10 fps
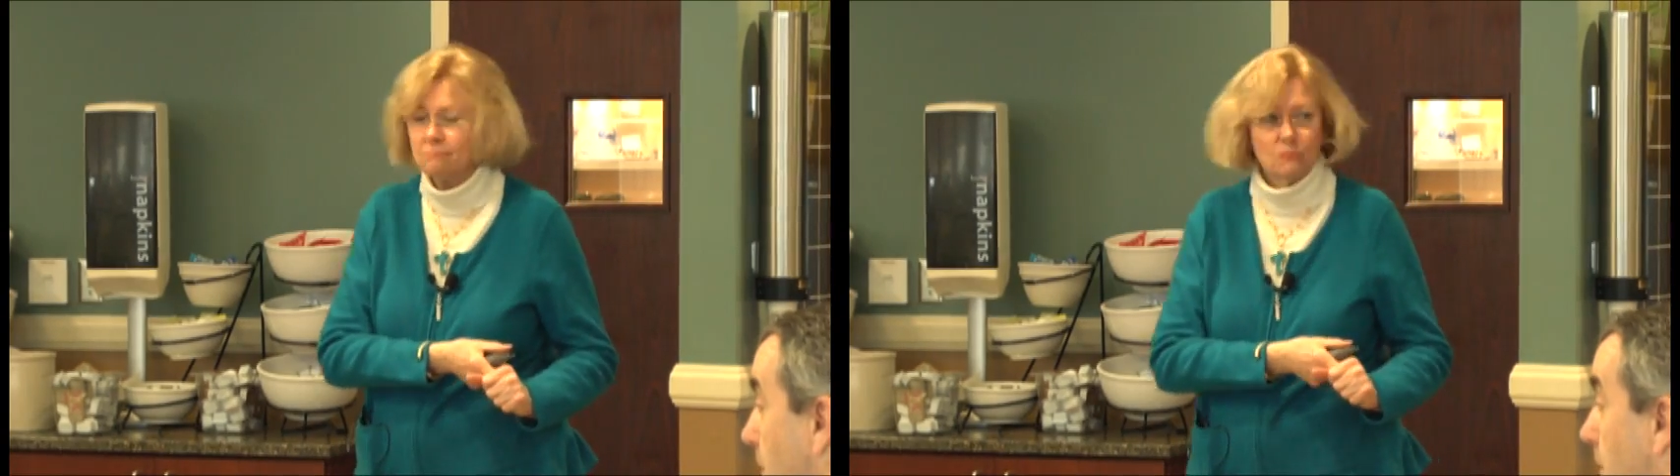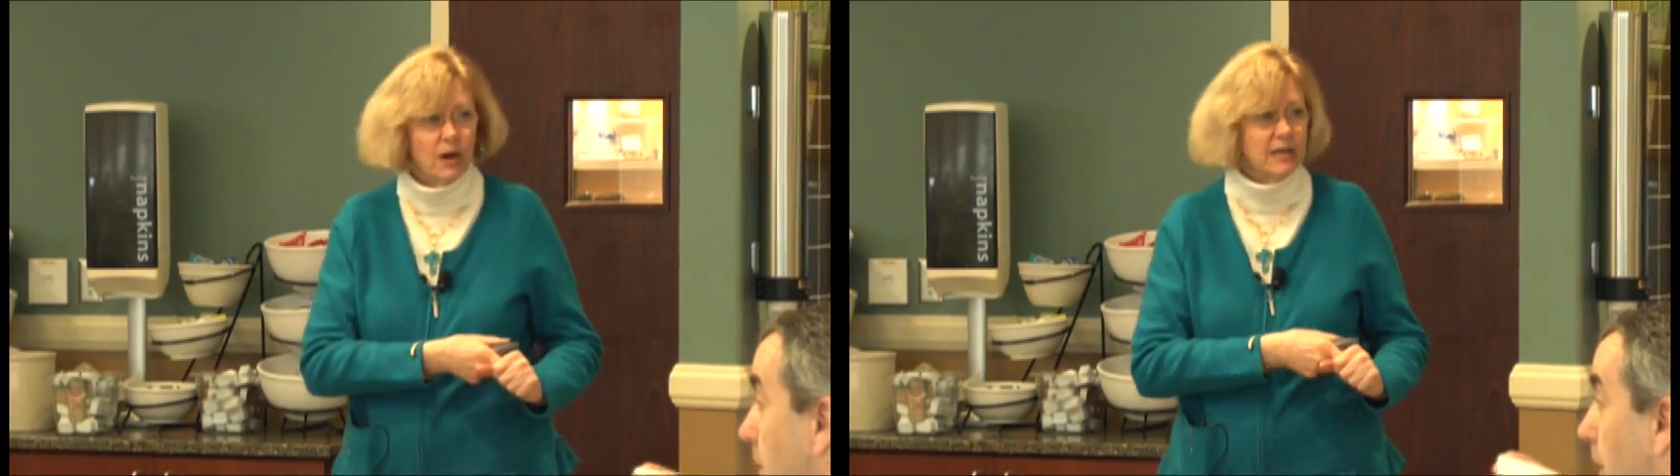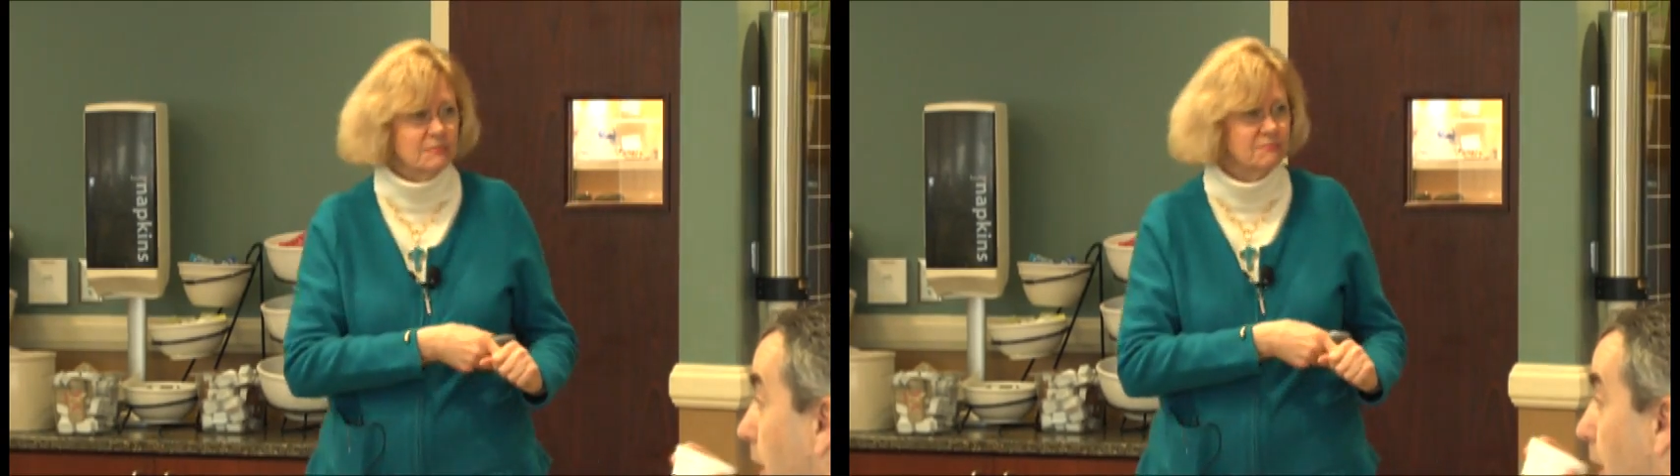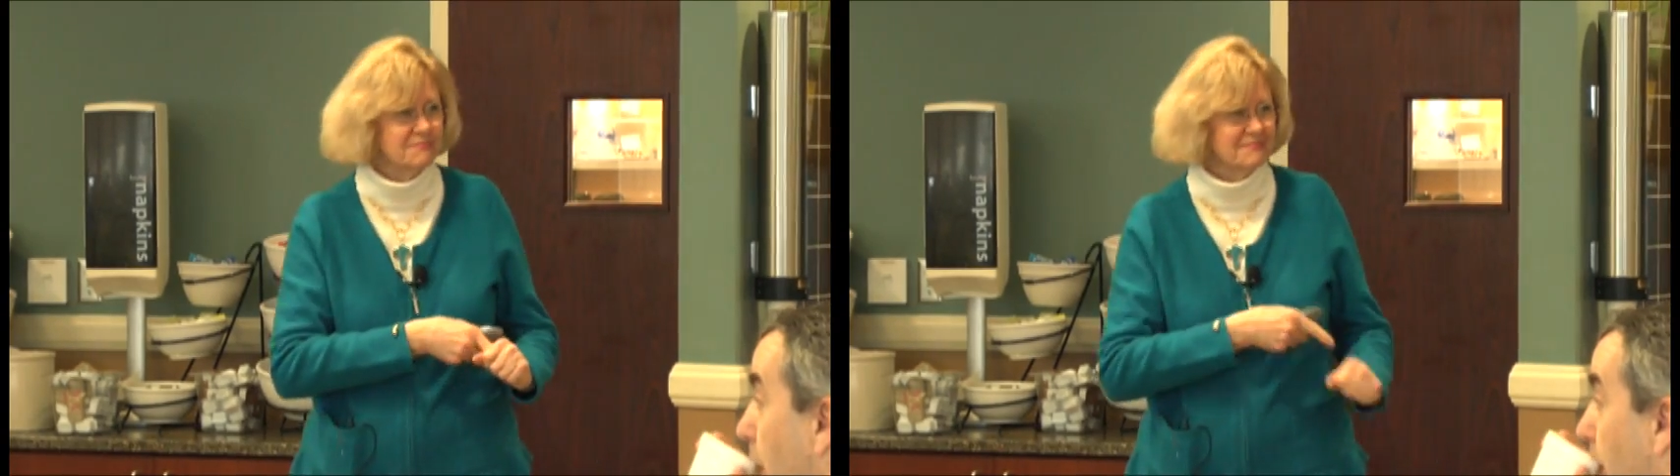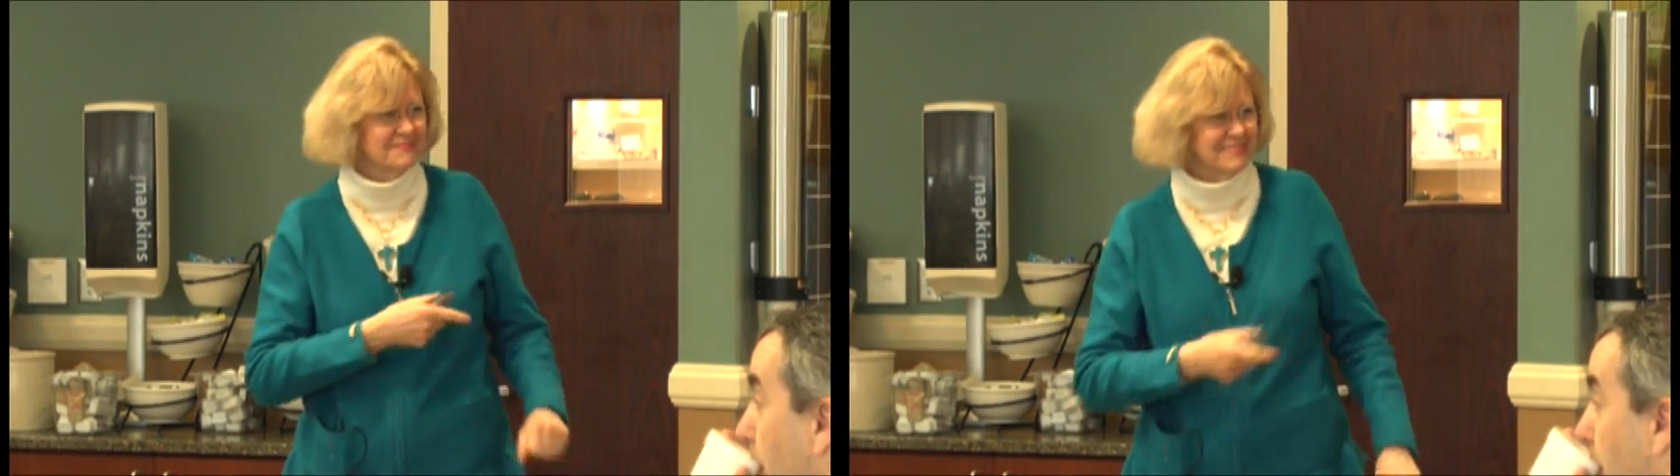right?
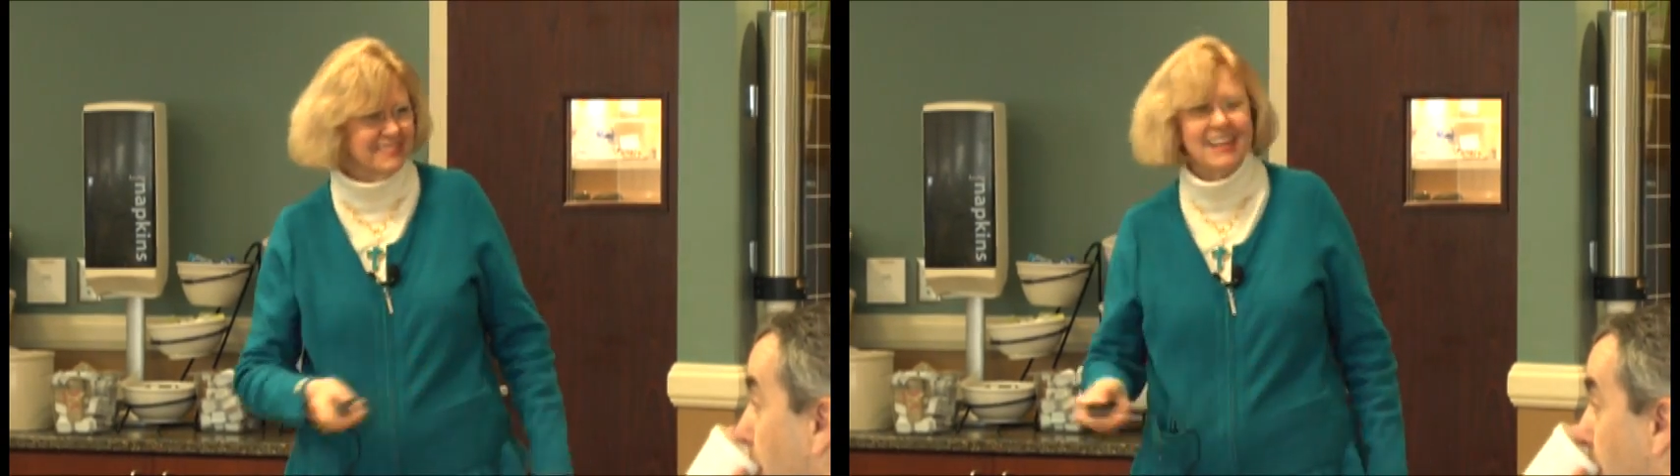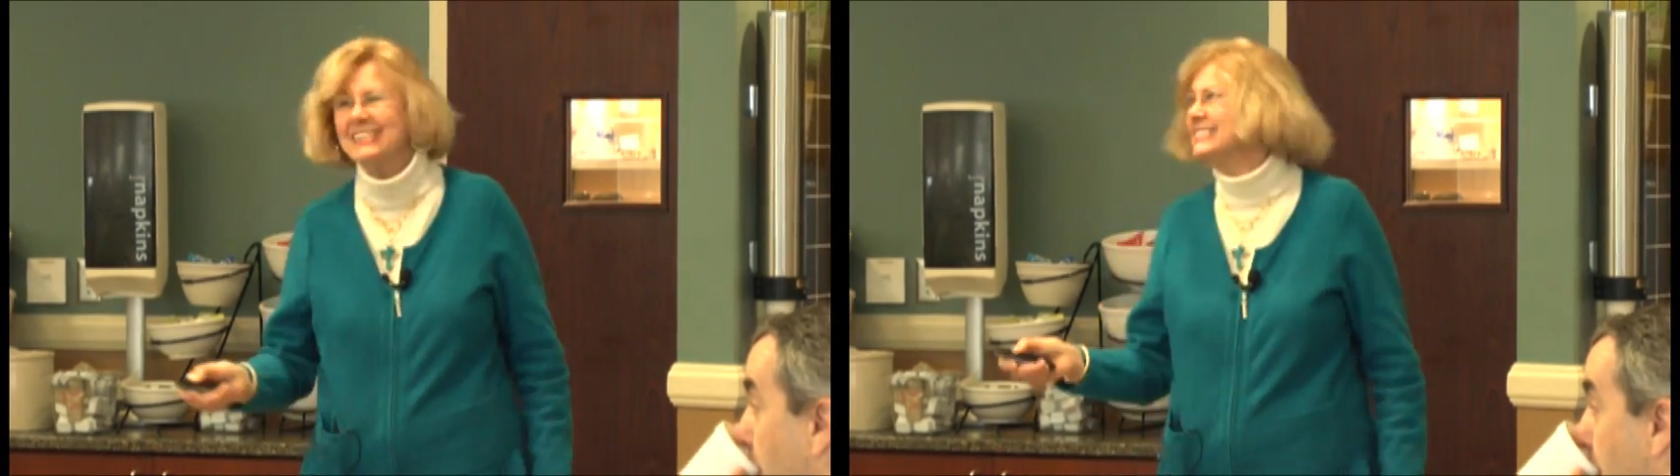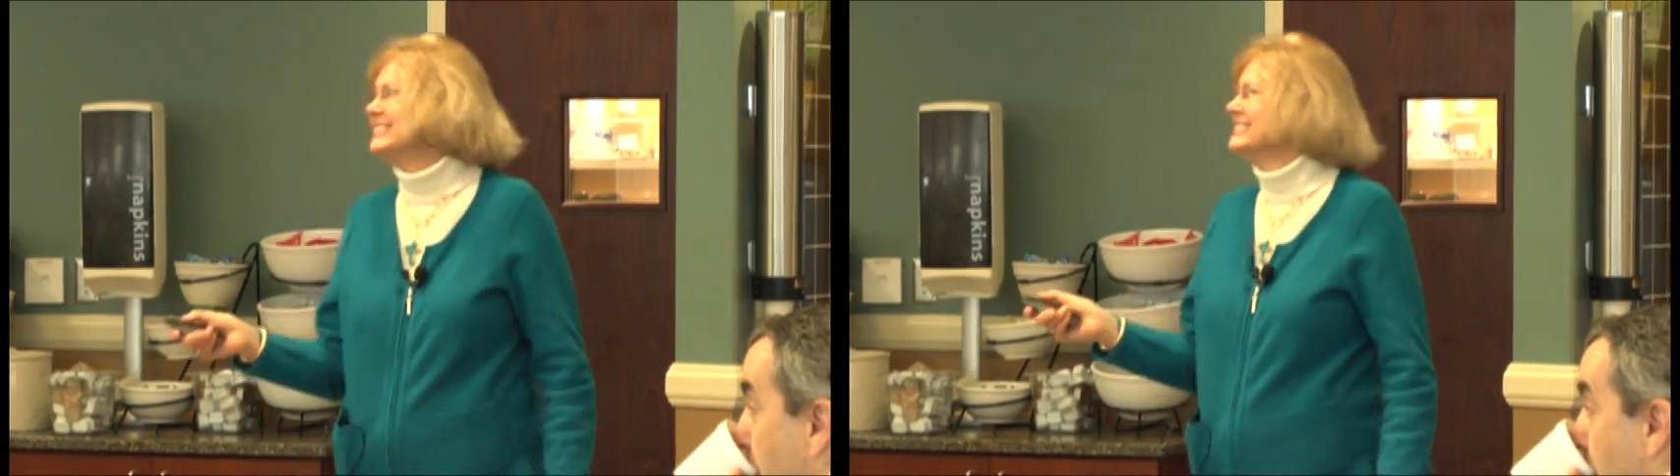right?